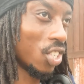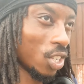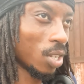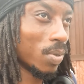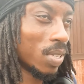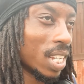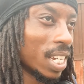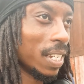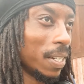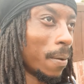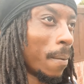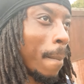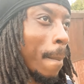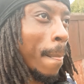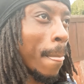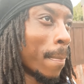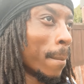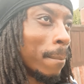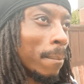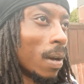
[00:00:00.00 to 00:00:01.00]
You know what I'm saying?
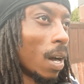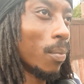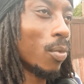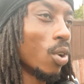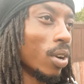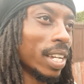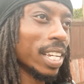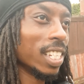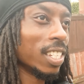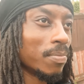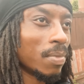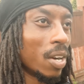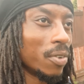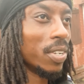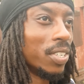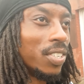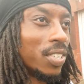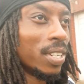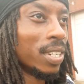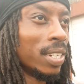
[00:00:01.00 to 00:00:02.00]
I'm not against
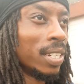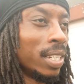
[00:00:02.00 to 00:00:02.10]
marriage.